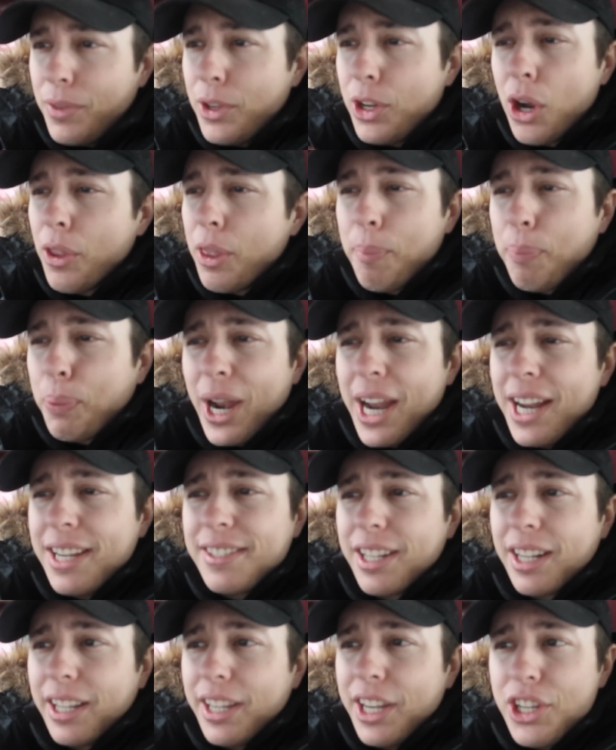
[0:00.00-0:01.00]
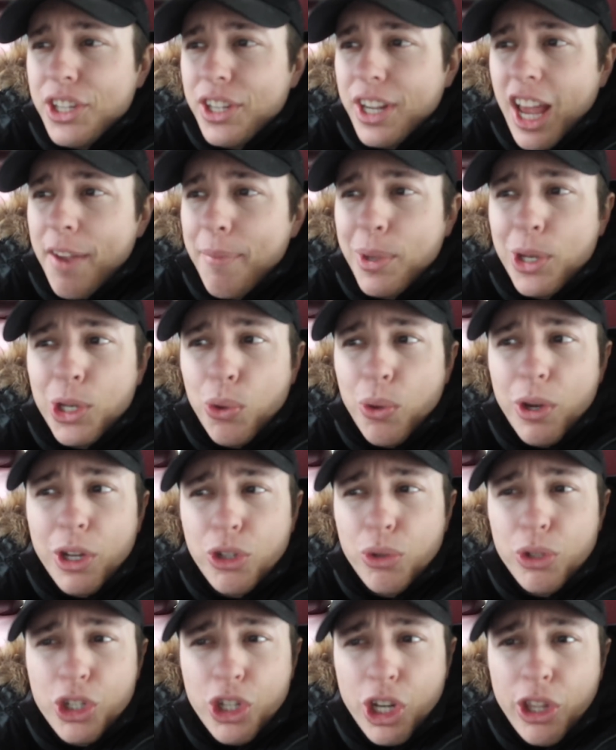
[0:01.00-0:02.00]
You know, the pranks that Alicia and I have been doing
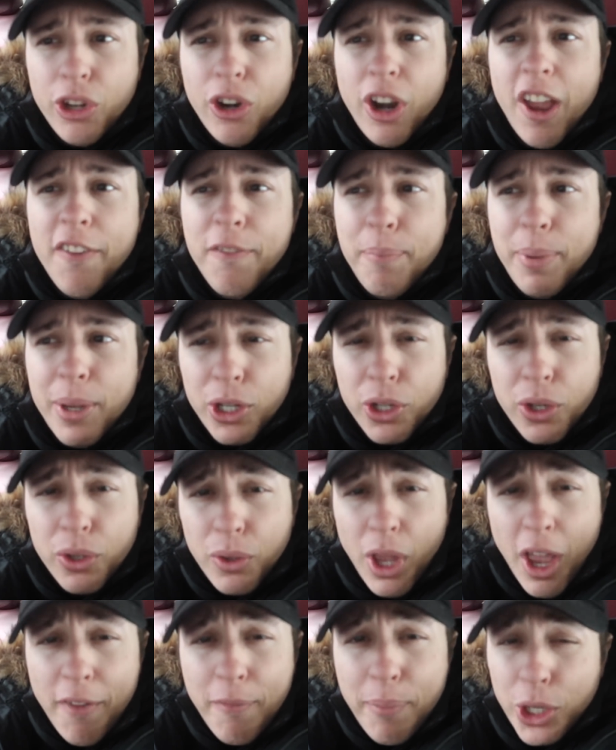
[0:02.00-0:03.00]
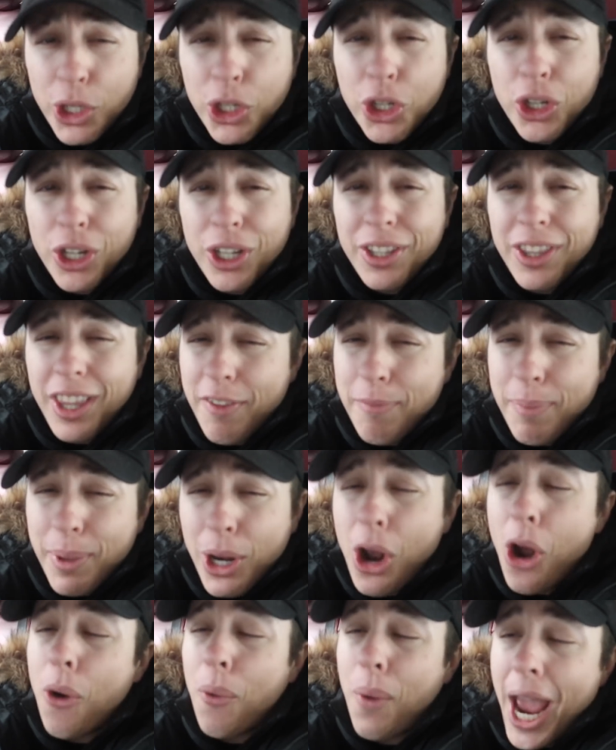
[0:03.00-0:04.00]
to each other have been have been good. They've been
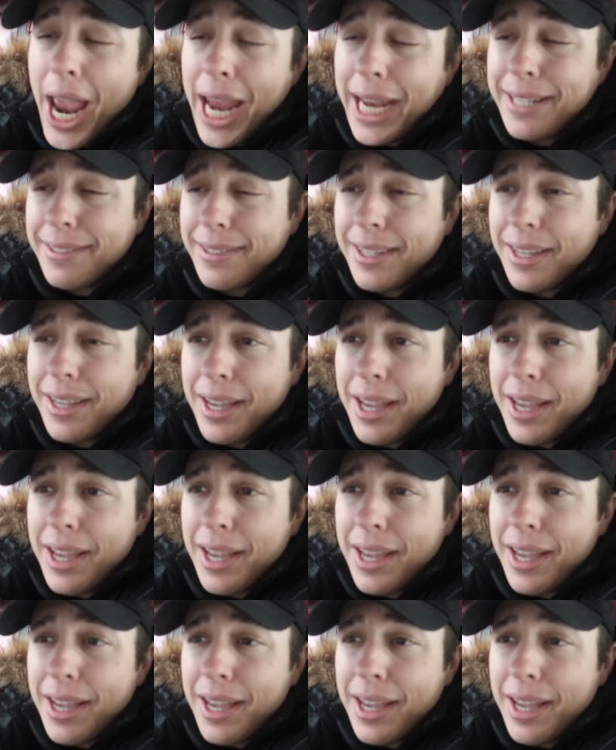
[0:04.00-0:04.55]
all right.